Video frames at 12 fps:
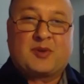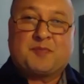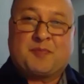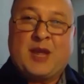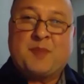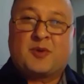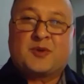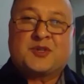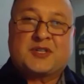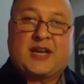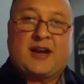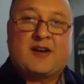People are
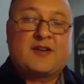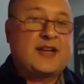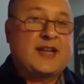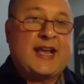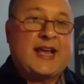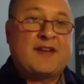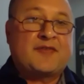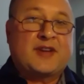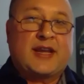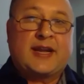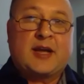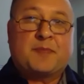scared to death to
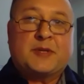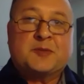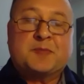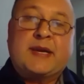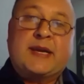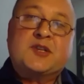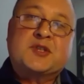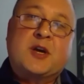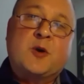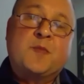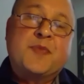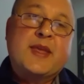get up and speak.
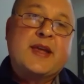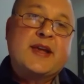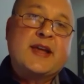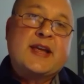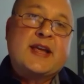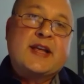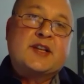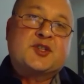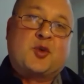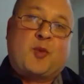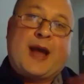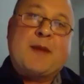So
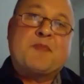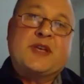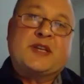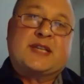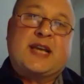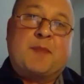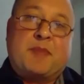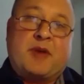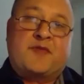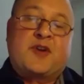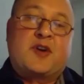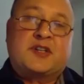to wrap this up,
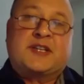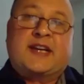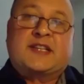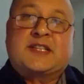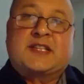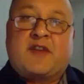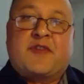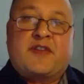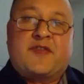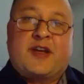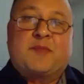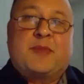if you're a Texas
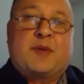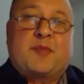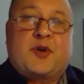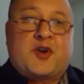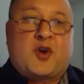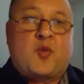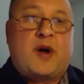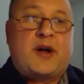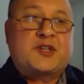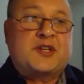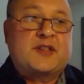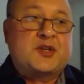FFA member and you're
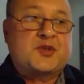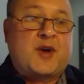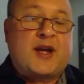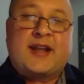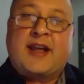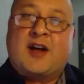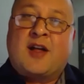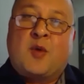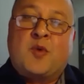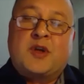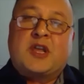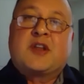watching this right now, I
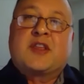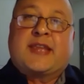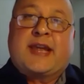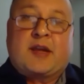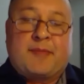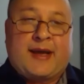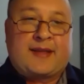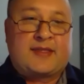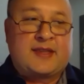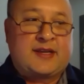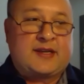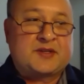want you to think about
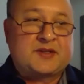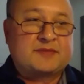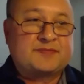this.